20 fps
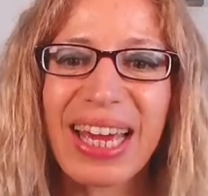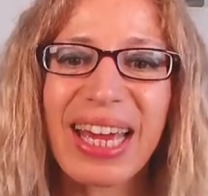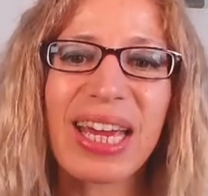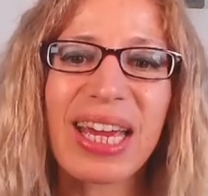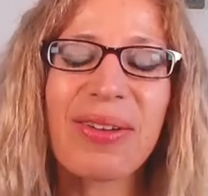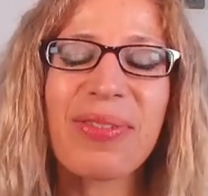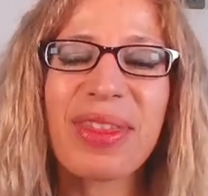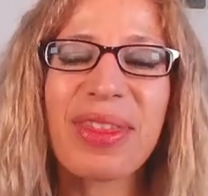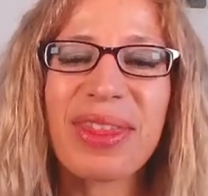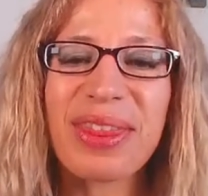
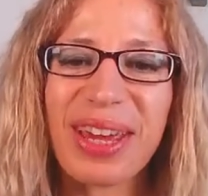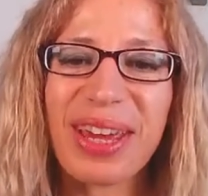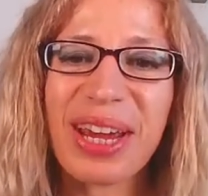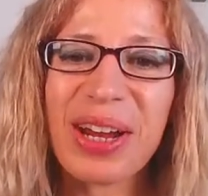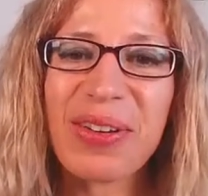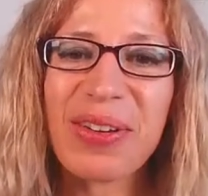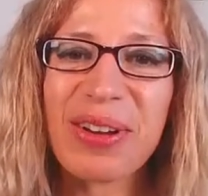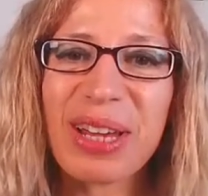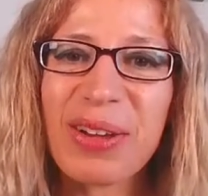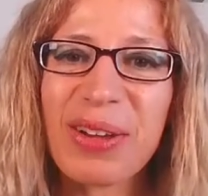even
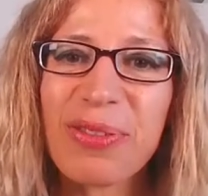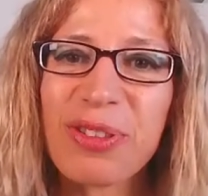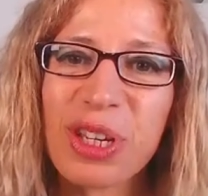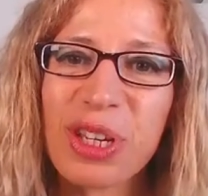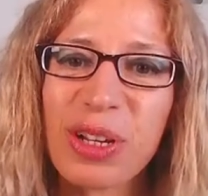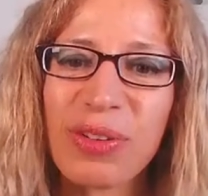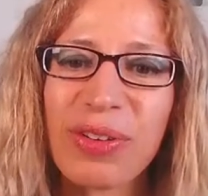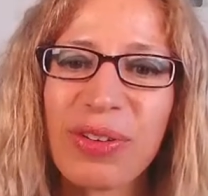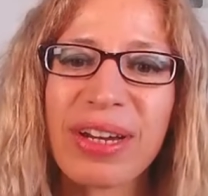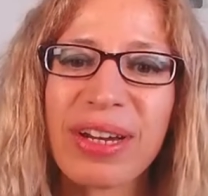there, if
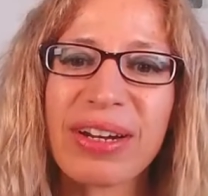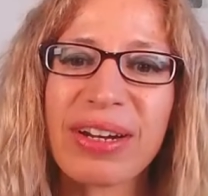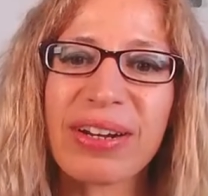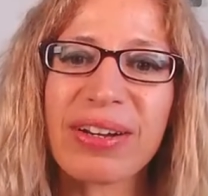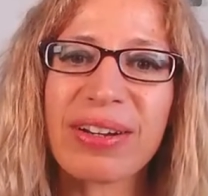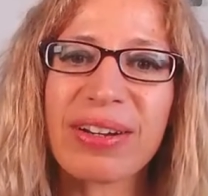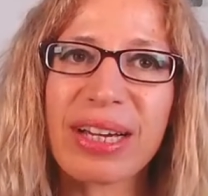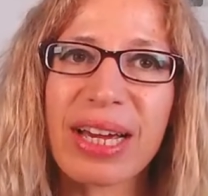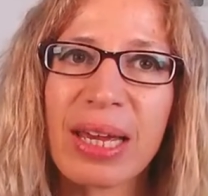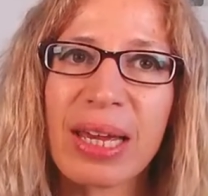children
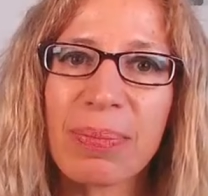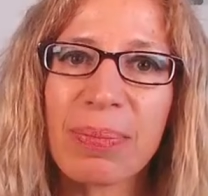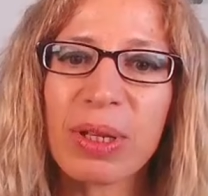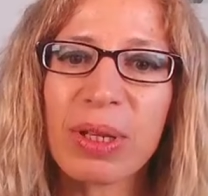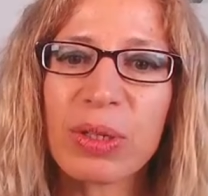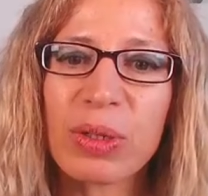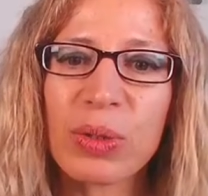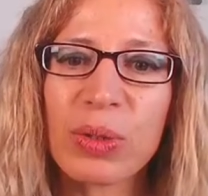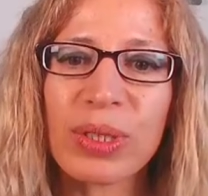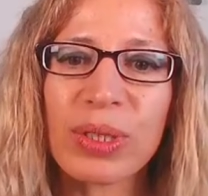are
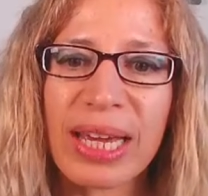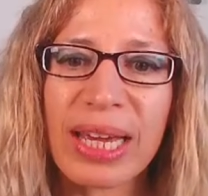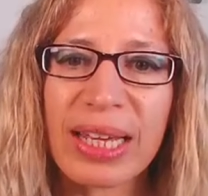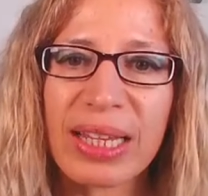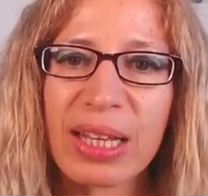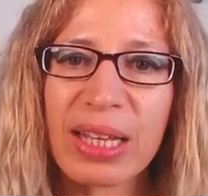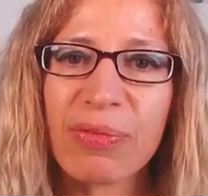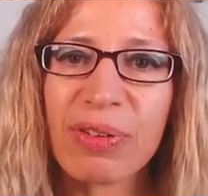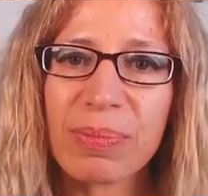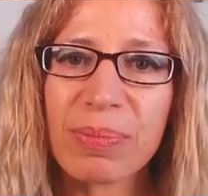able to
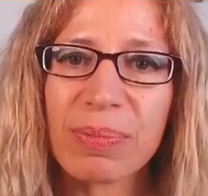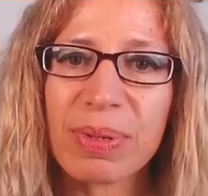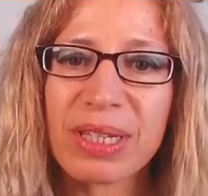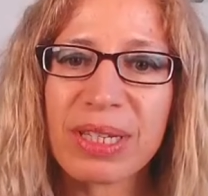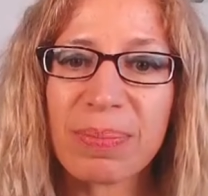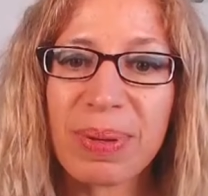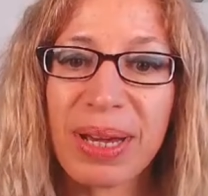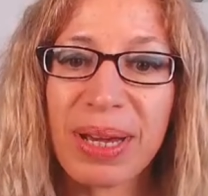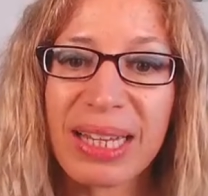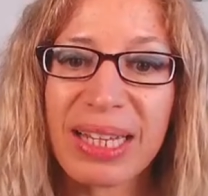take different
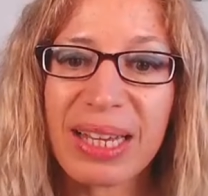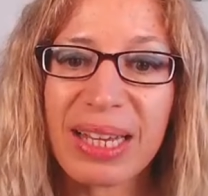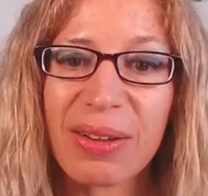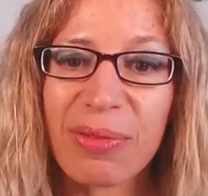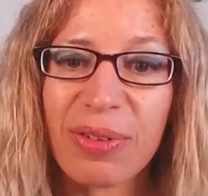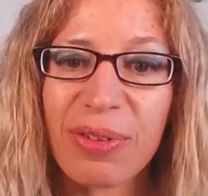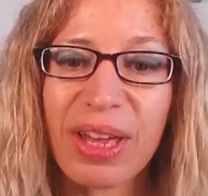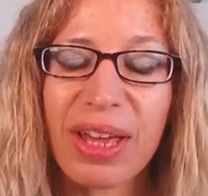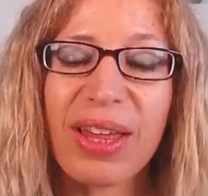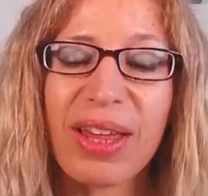perspective,